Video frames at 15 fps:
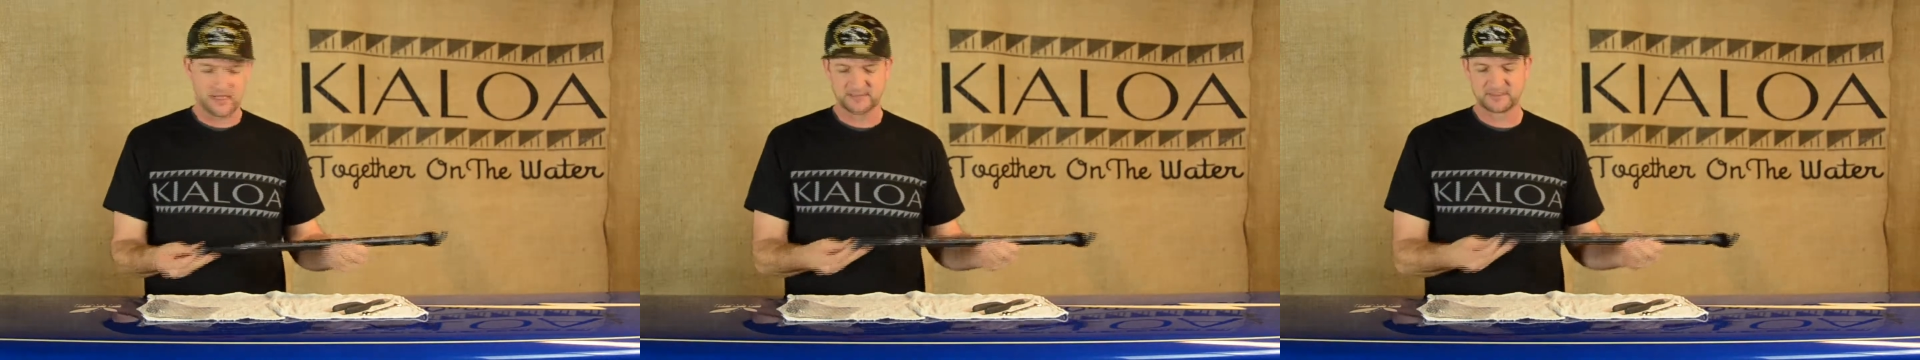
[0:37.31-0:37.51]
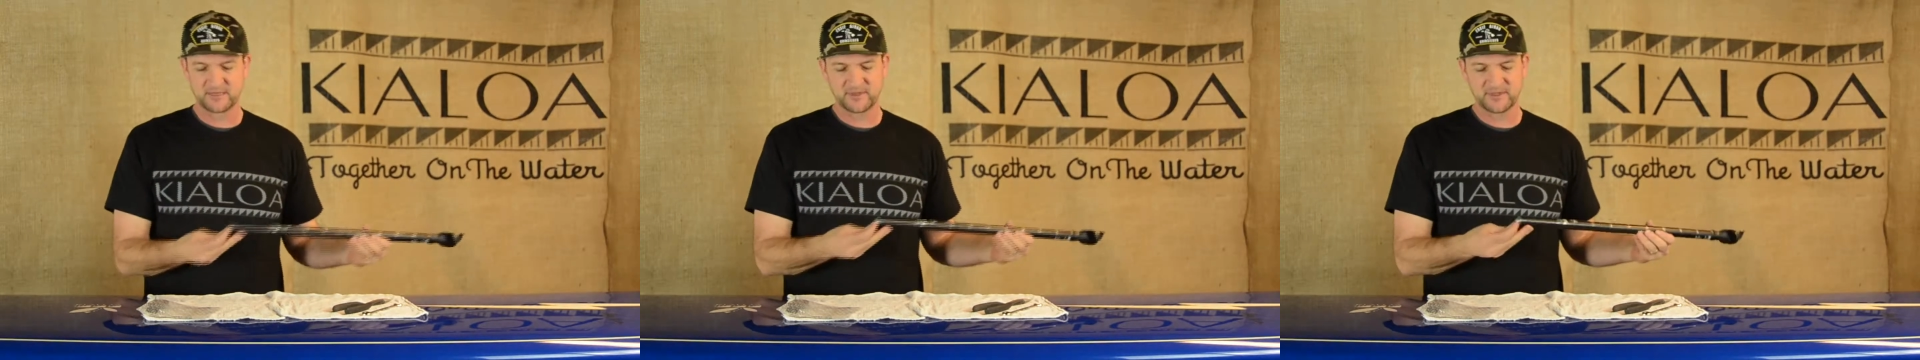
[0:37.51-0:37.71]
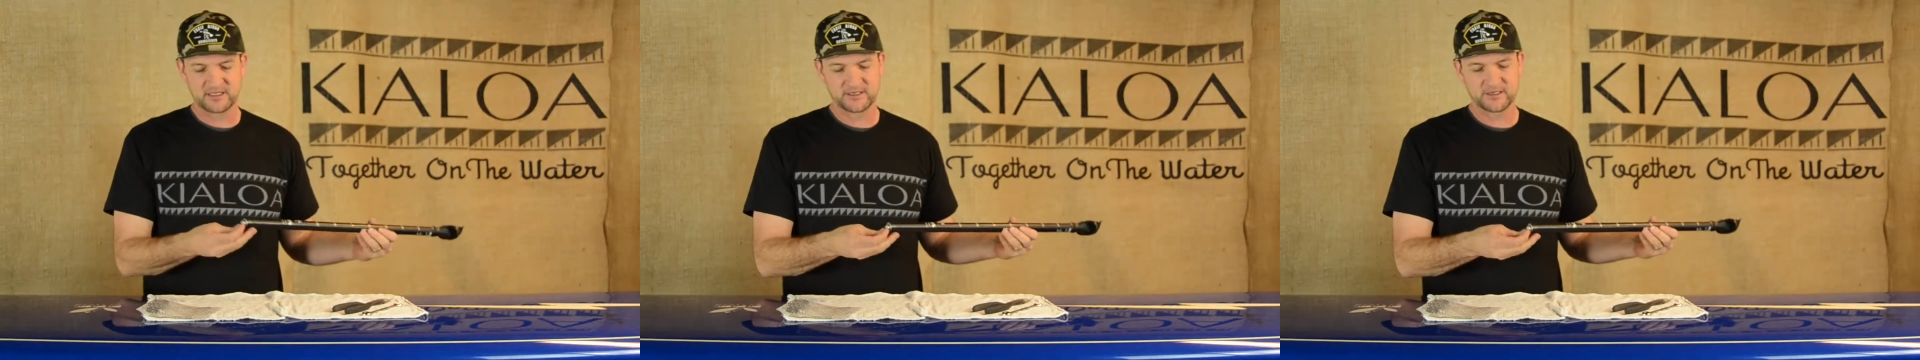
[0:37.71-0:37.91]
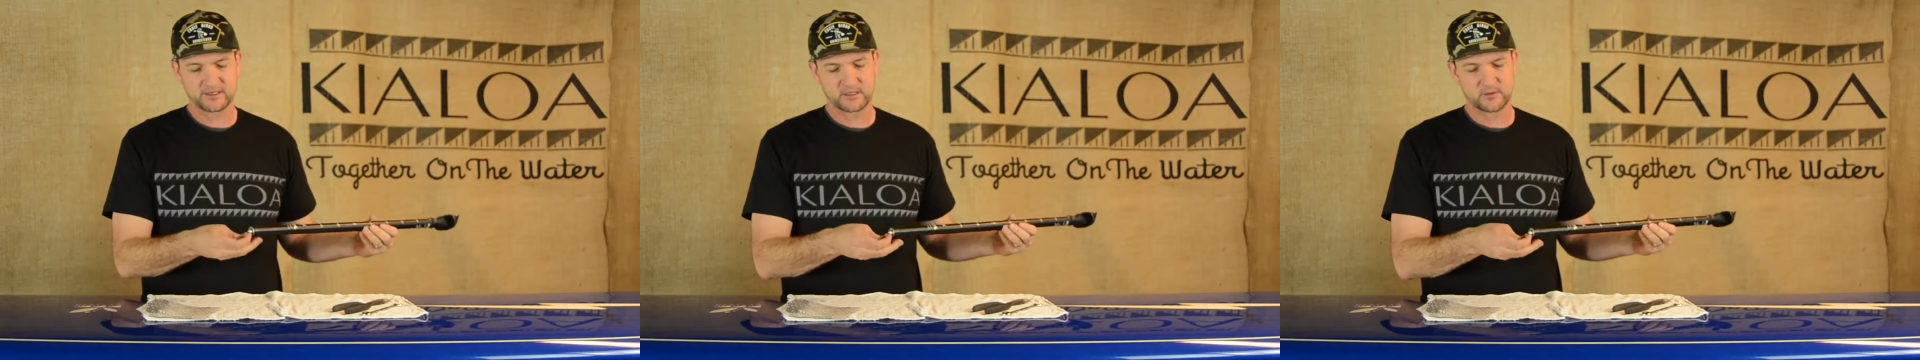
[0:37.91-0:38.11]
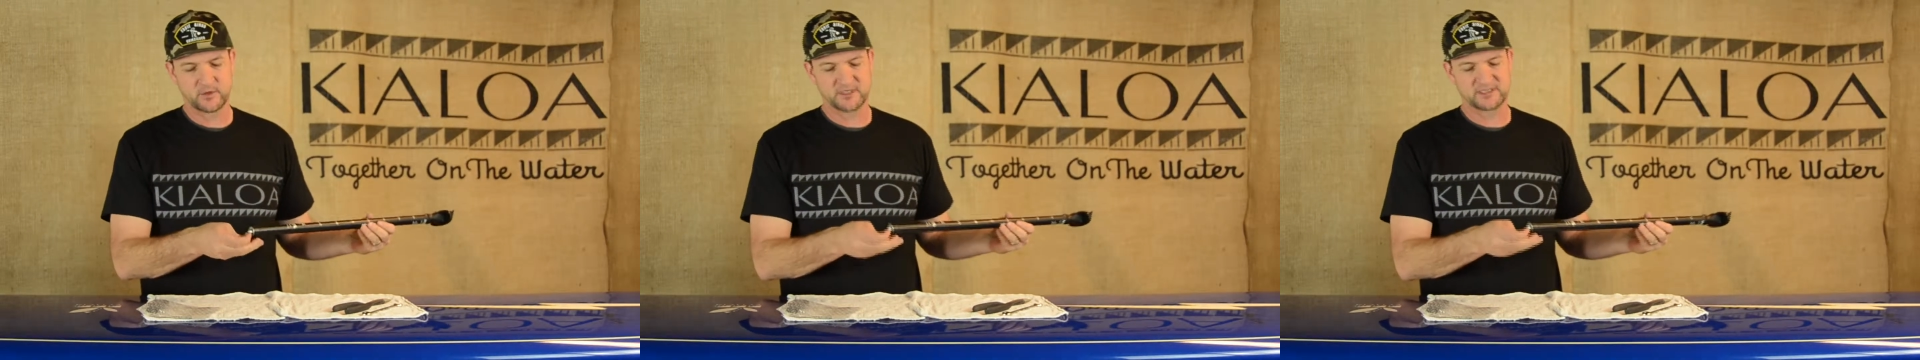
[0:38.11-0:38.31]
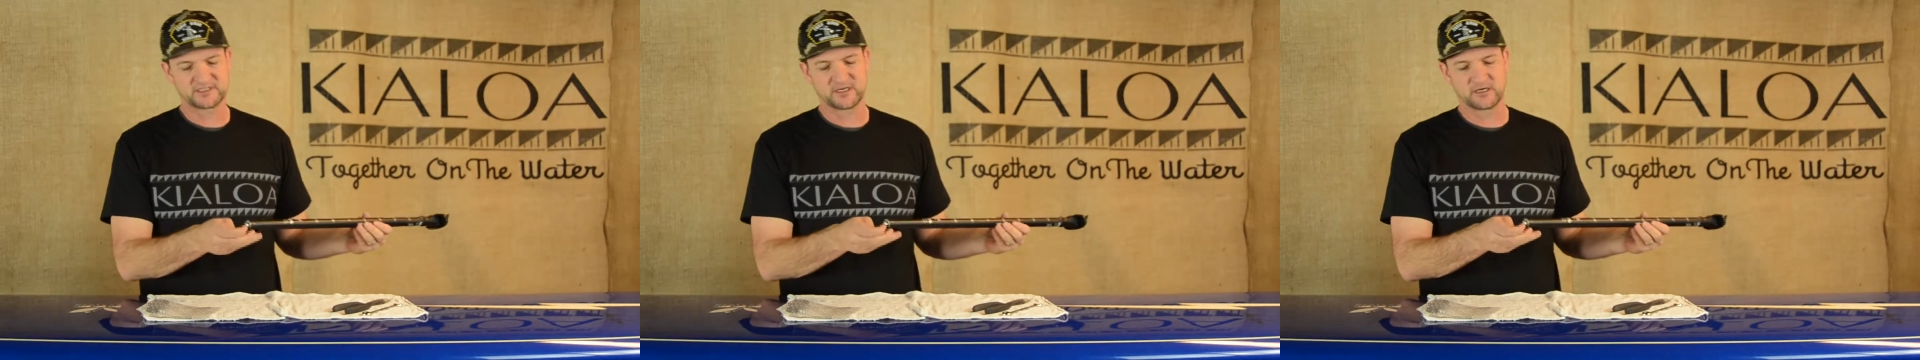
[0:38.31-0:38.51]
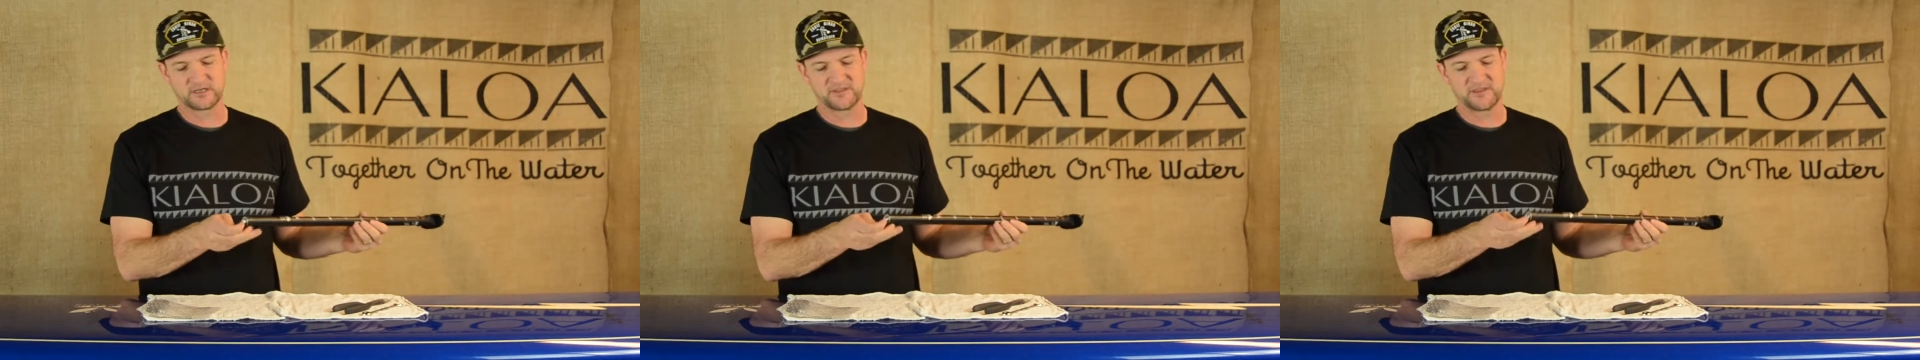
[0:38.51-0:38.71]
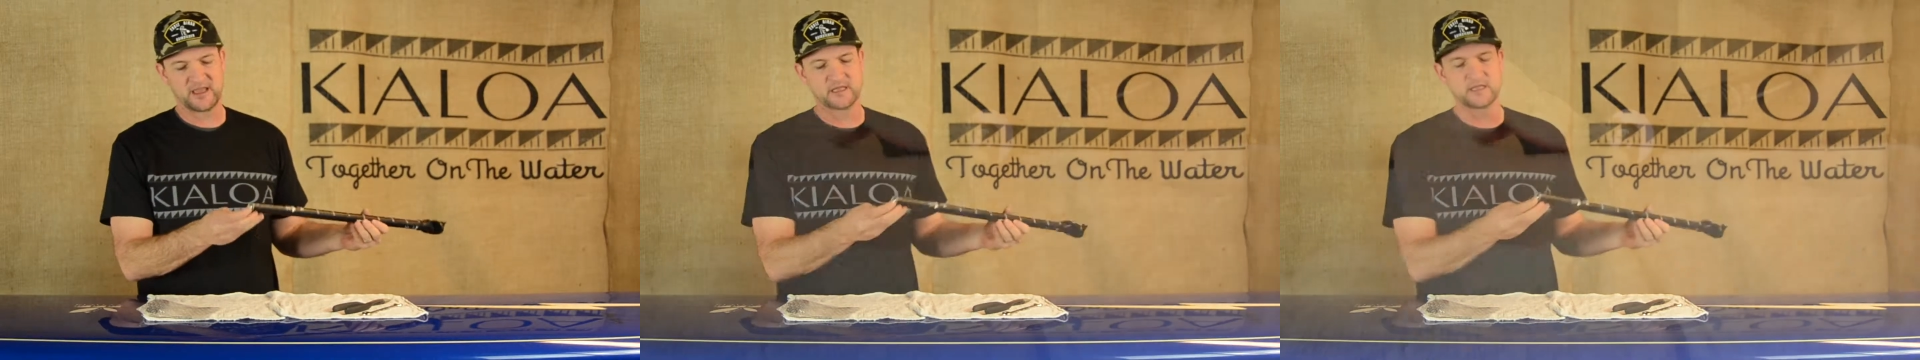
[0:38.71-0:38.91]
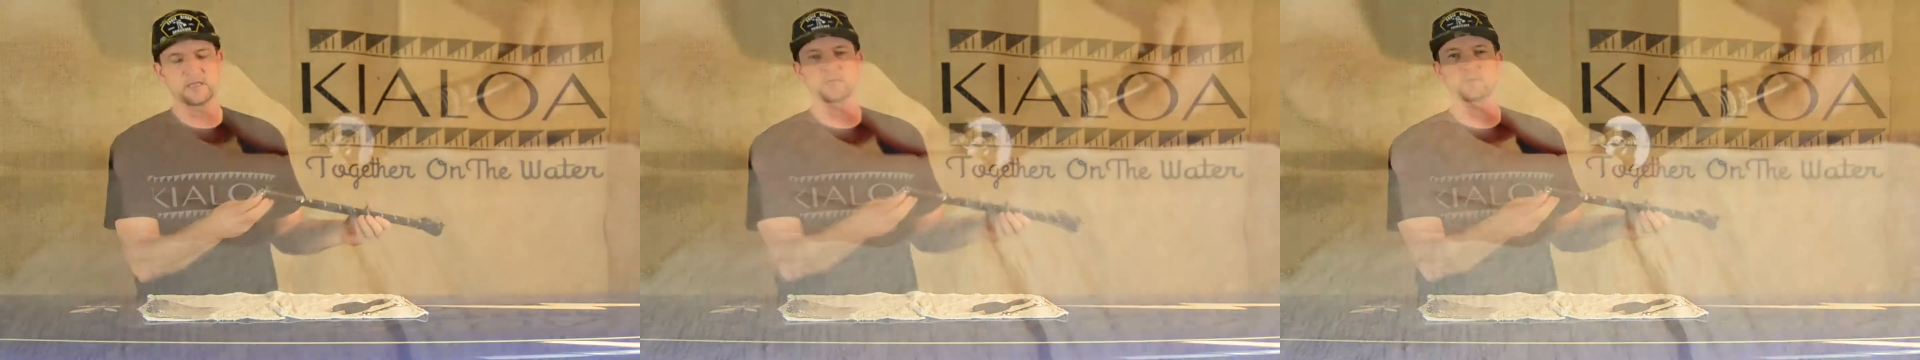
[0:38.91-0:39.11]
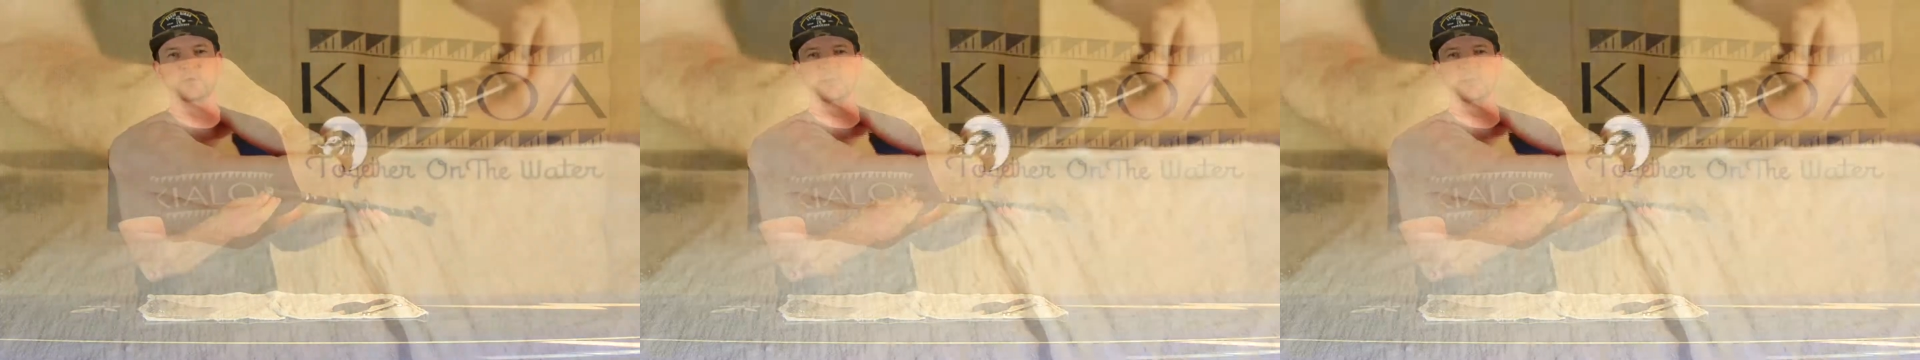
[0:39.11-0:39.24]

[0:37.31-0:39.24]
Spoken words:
Typically you're going to want to start at the end here where